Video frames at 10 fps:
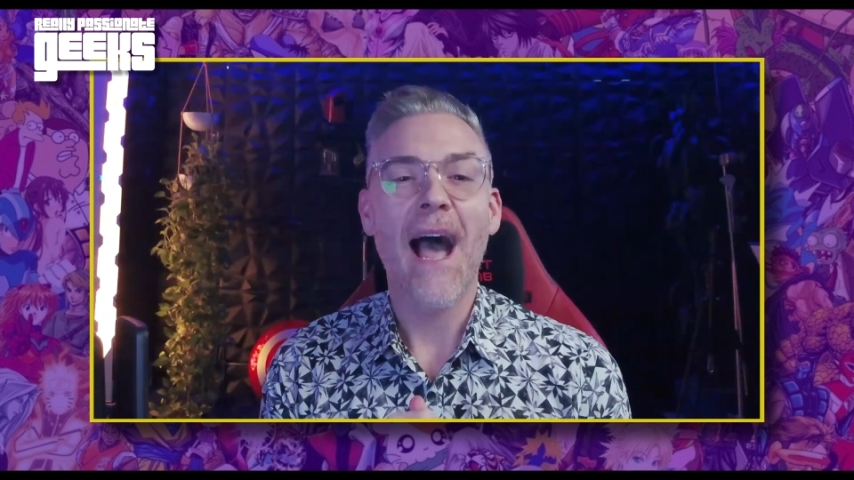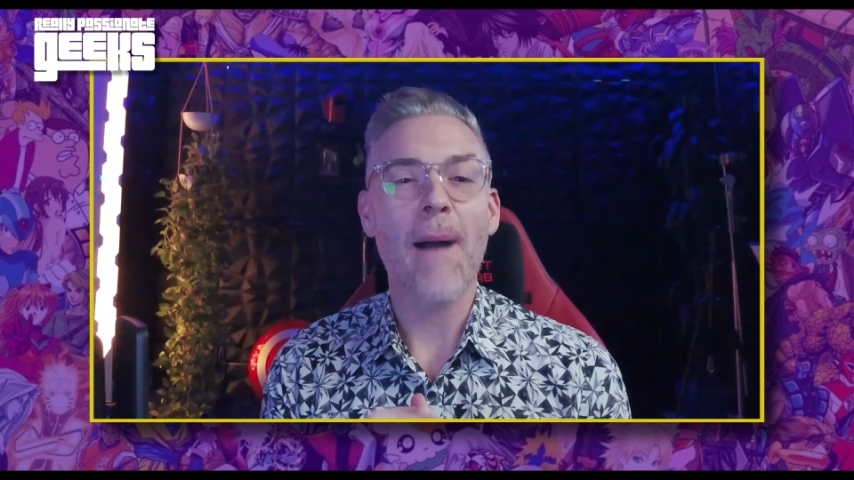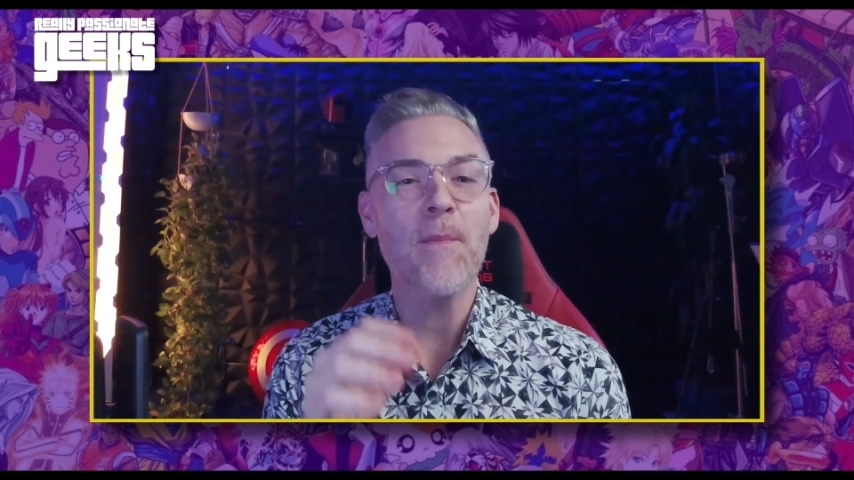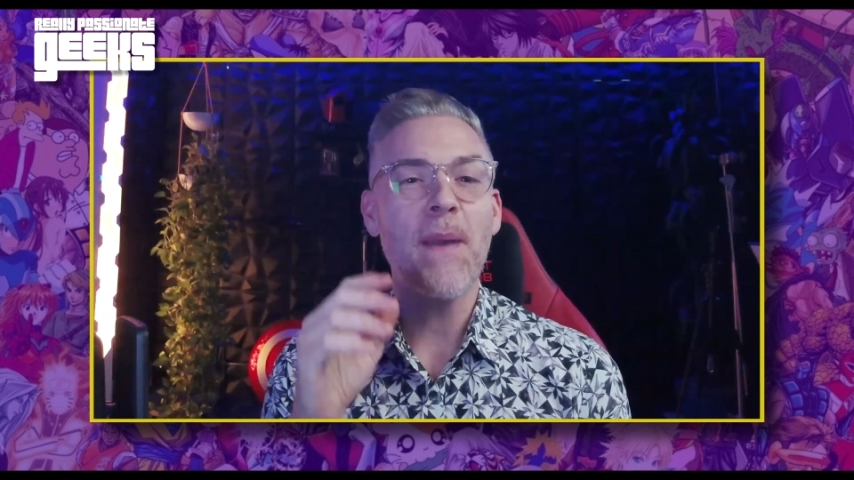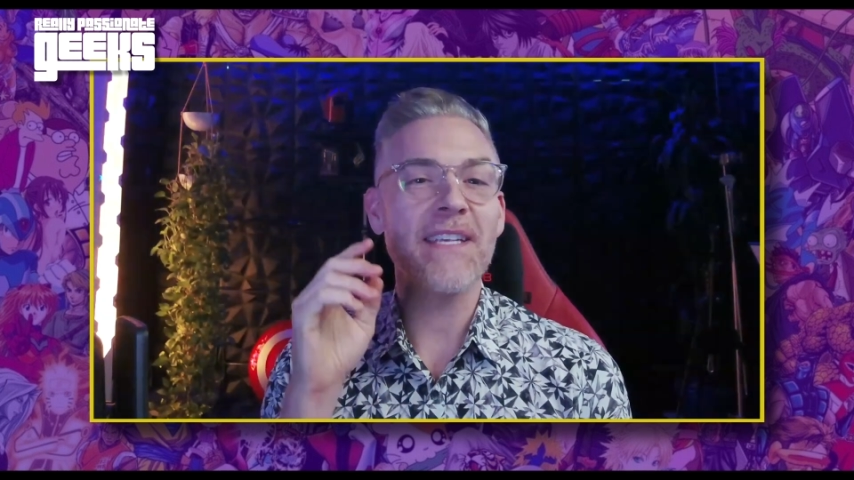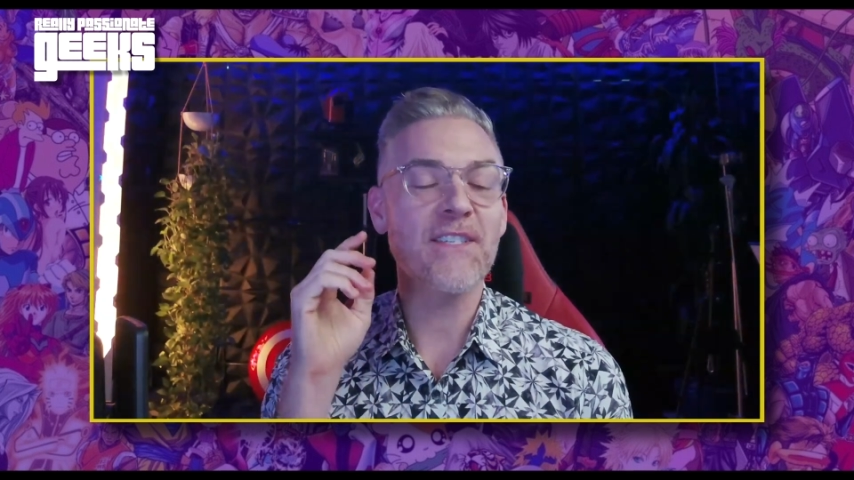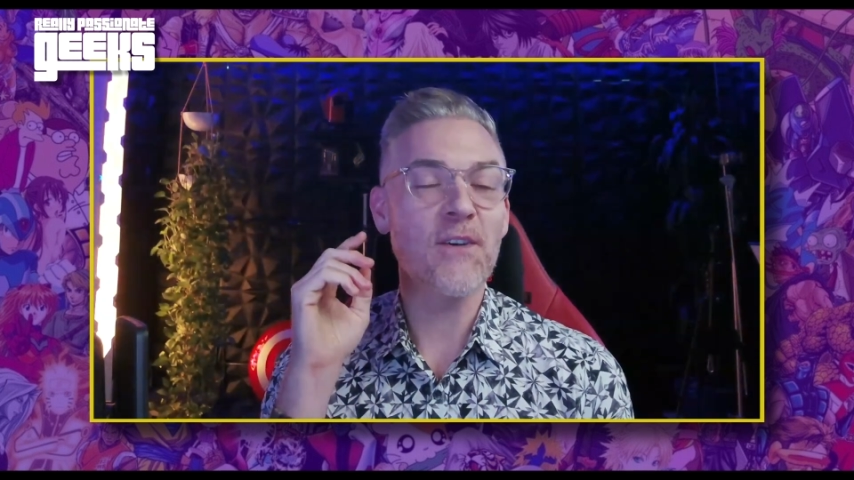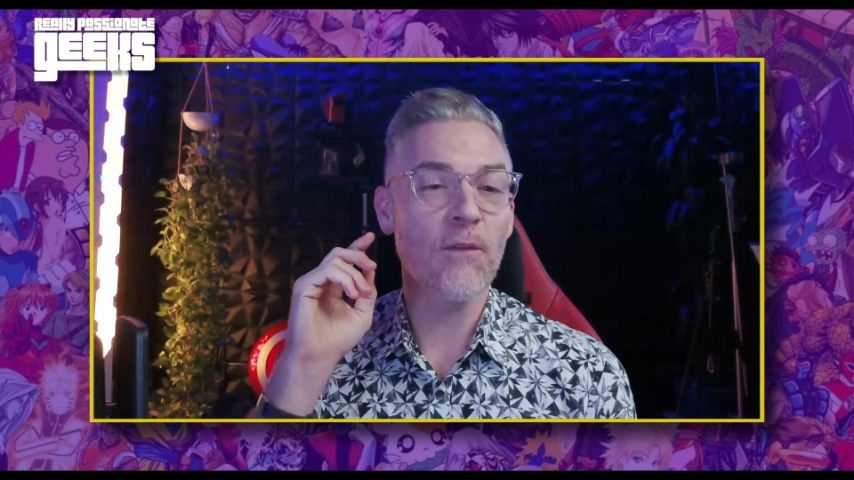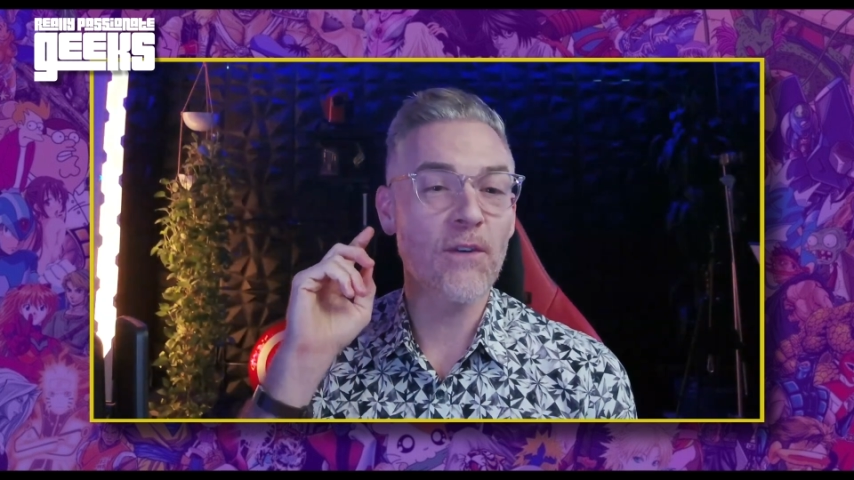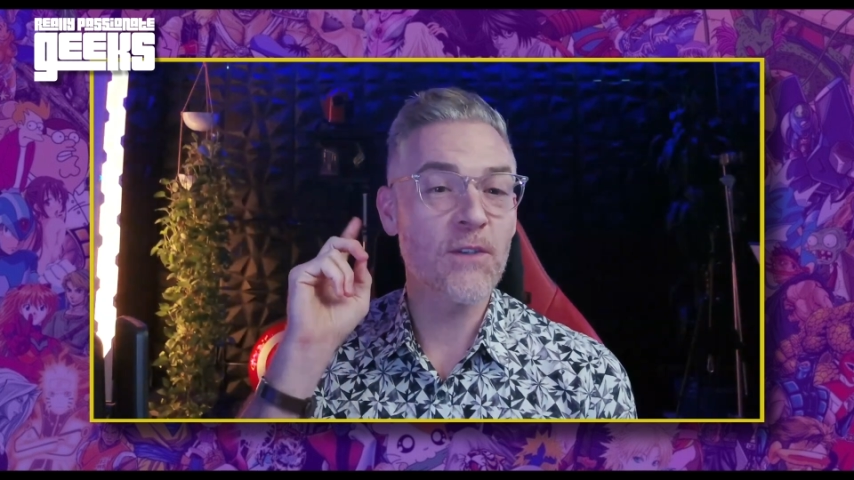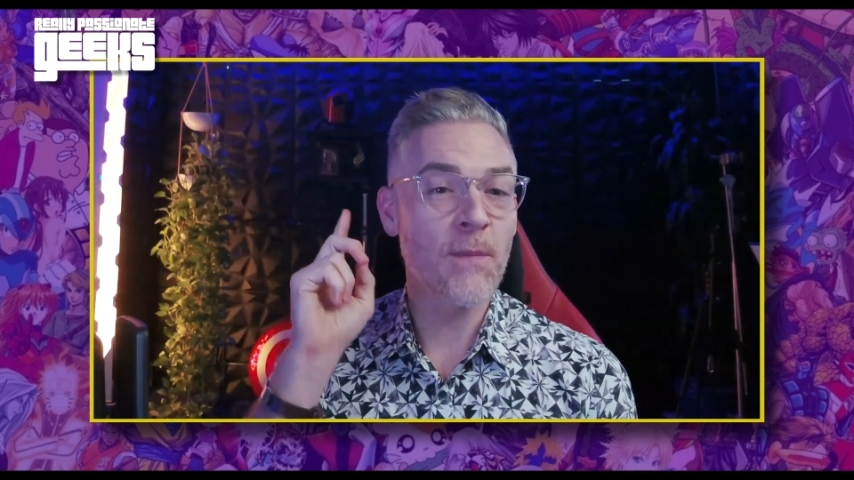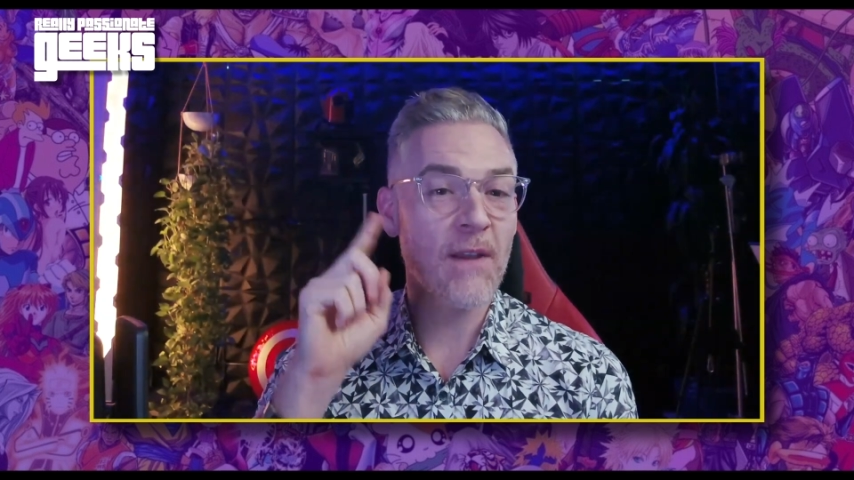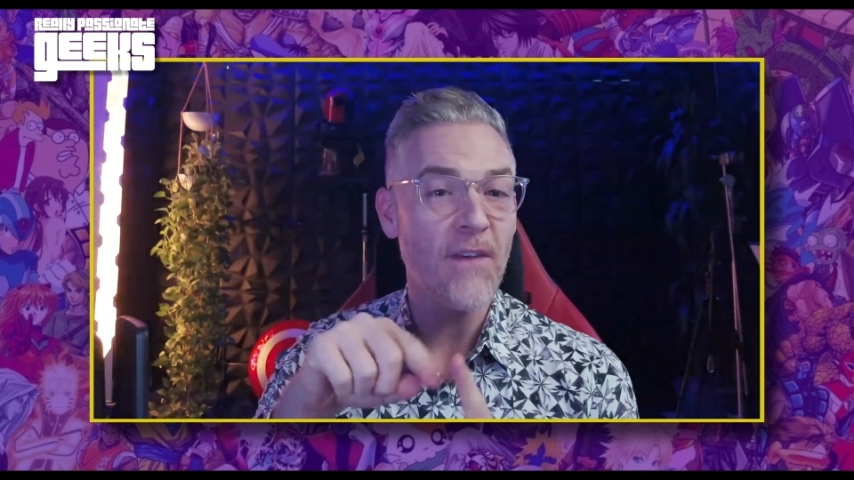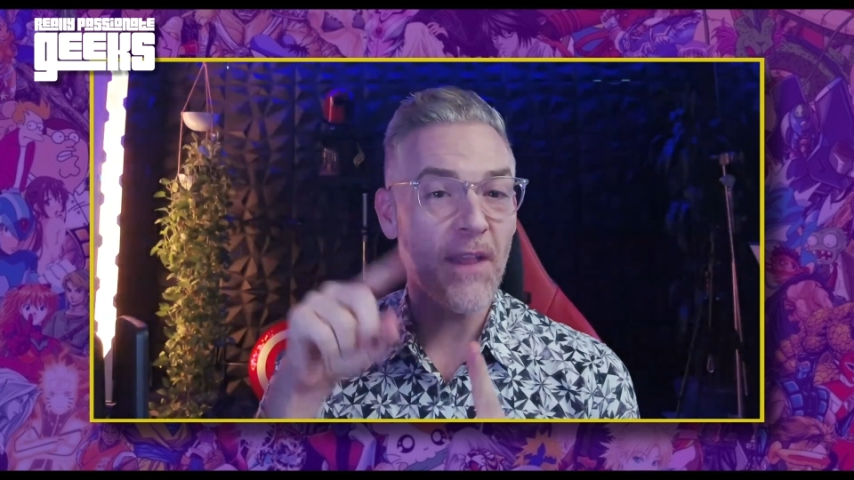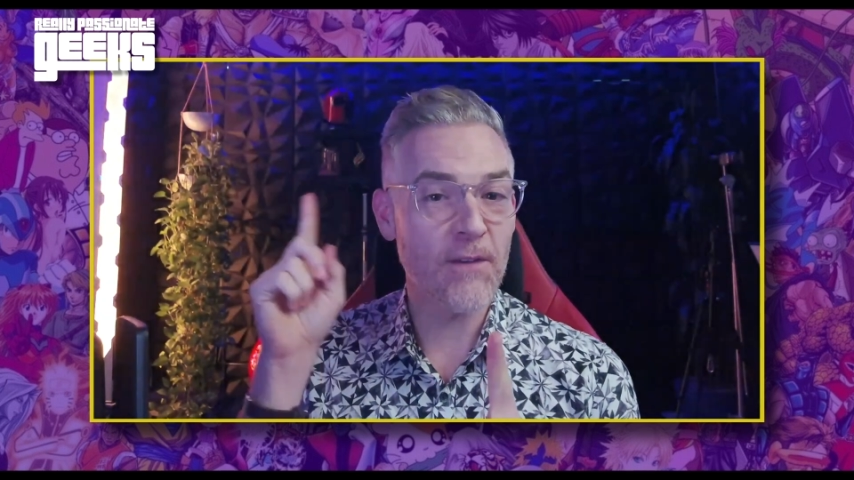I'm going to pass it over to
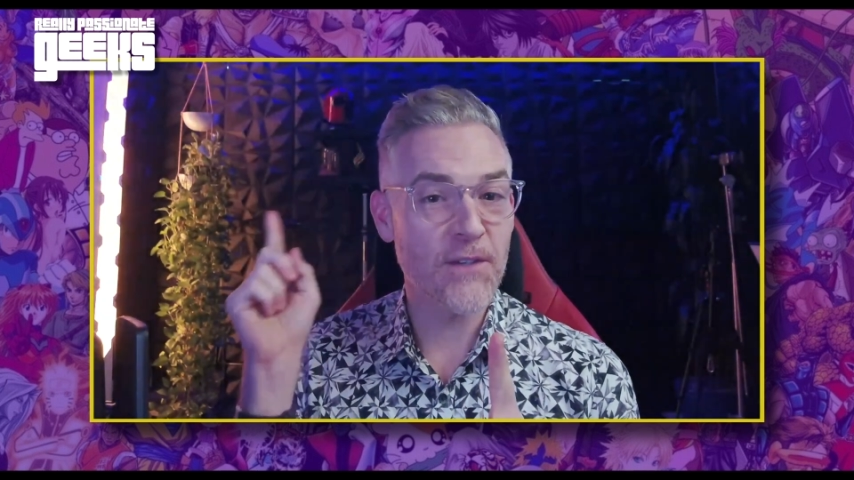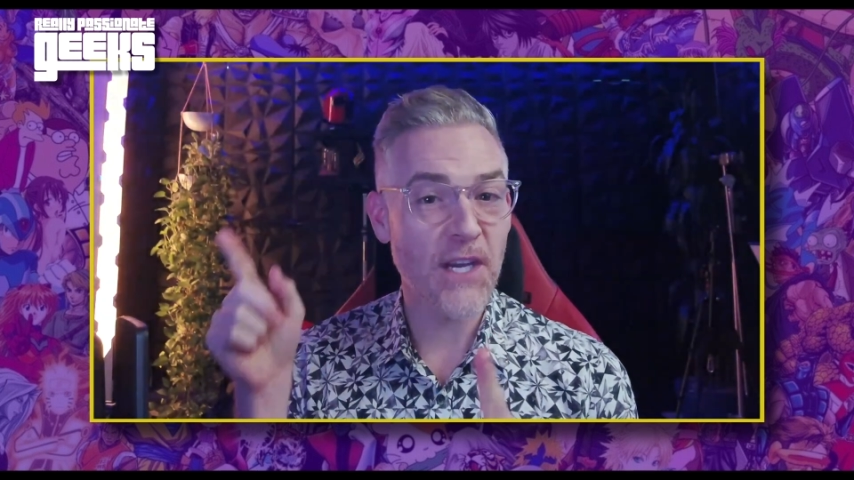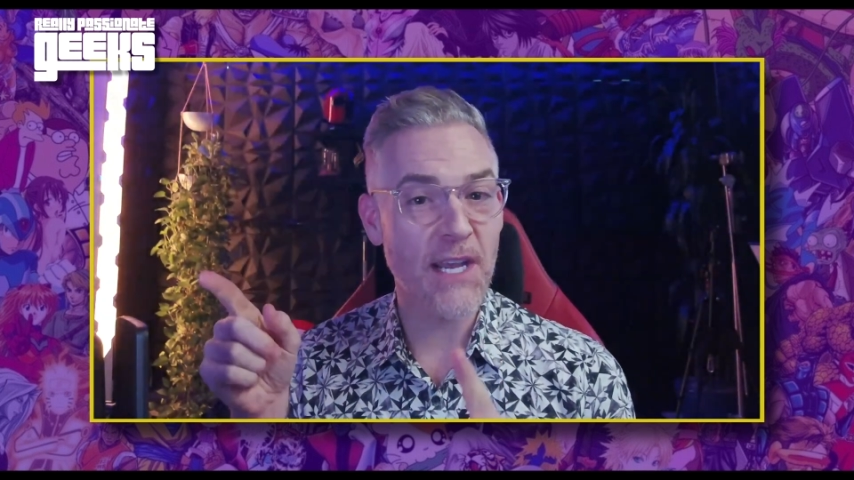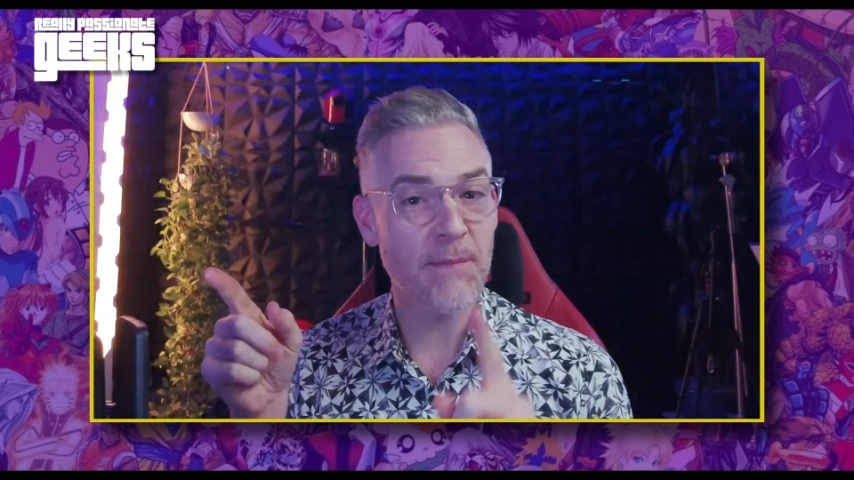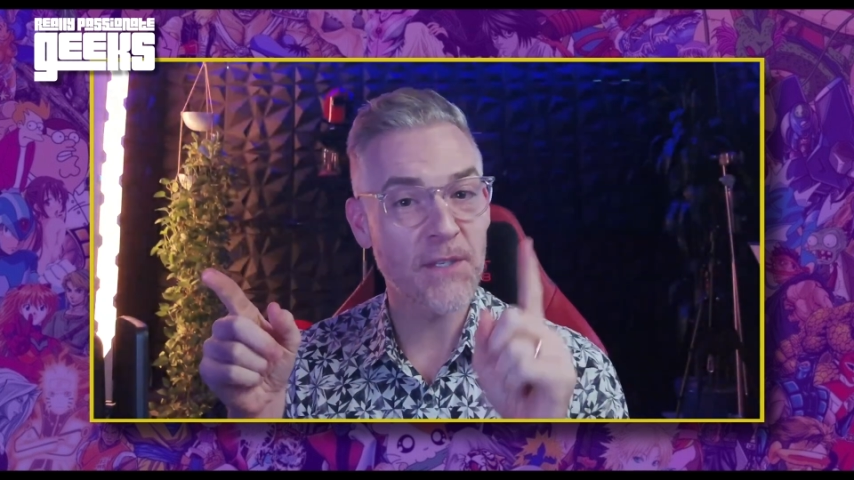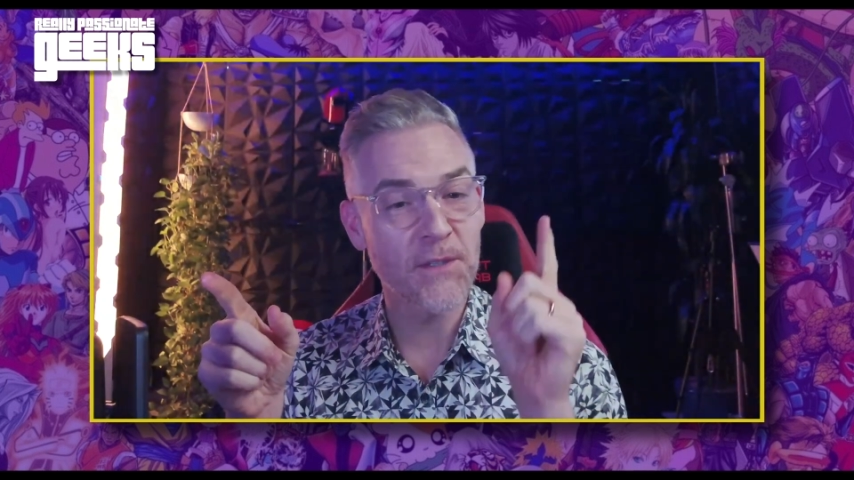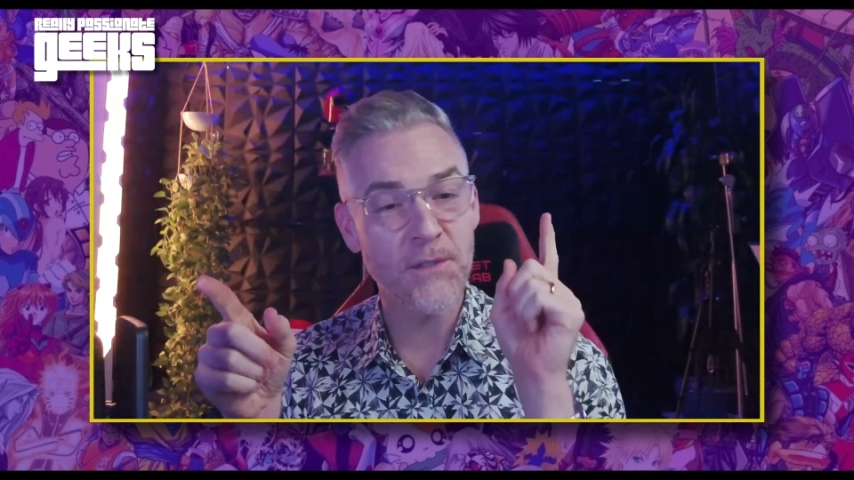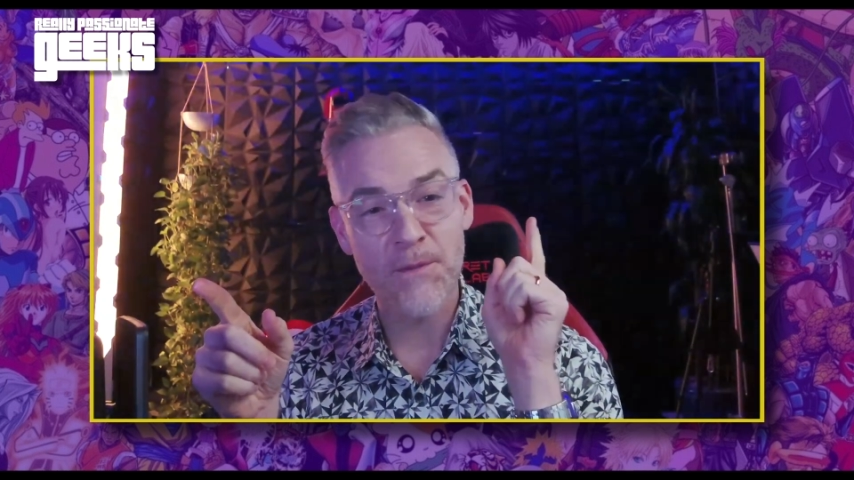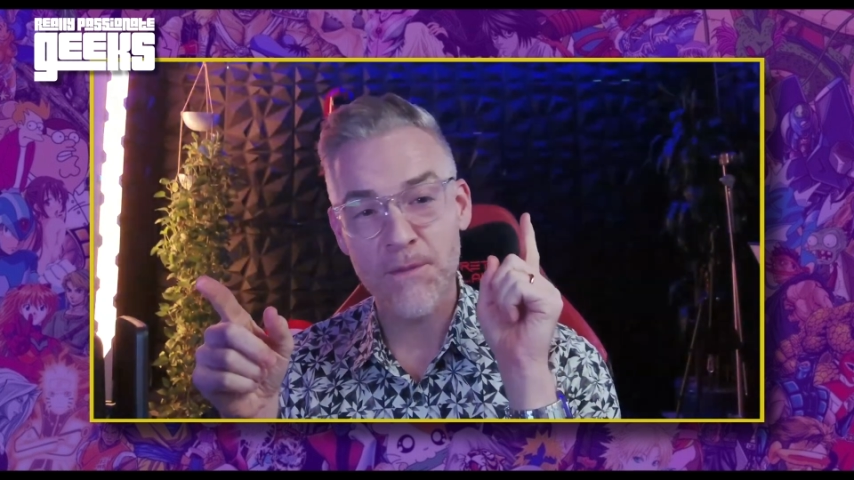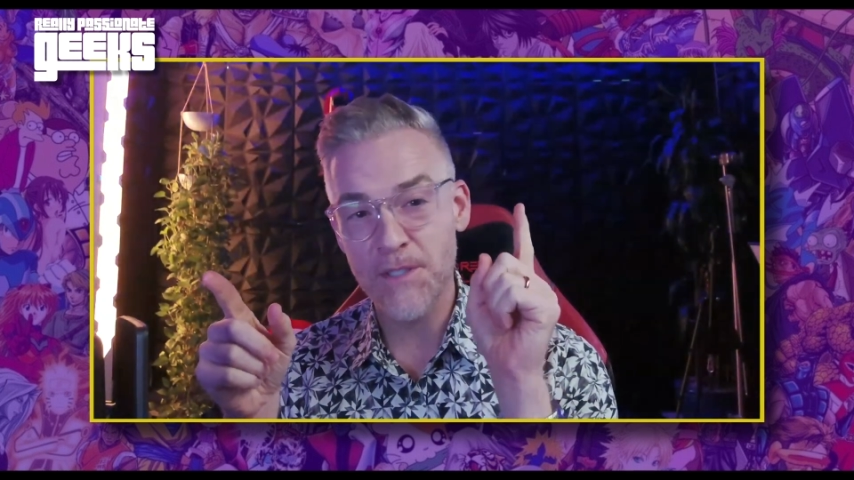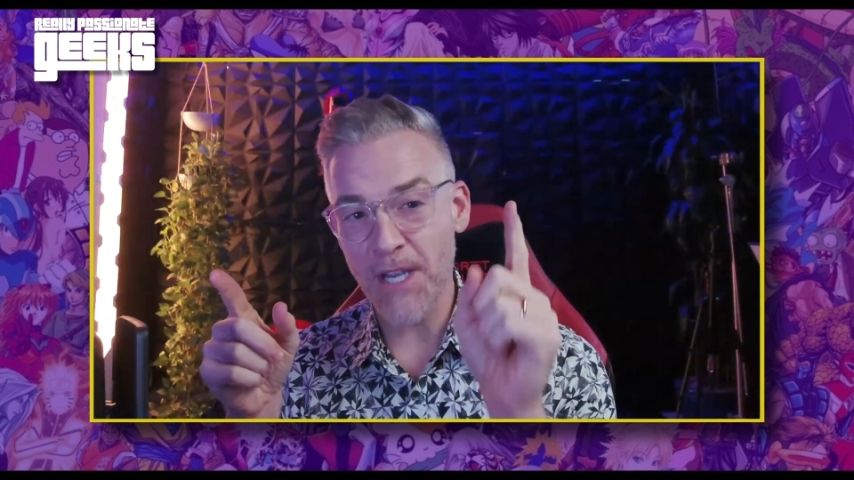my fellow JW,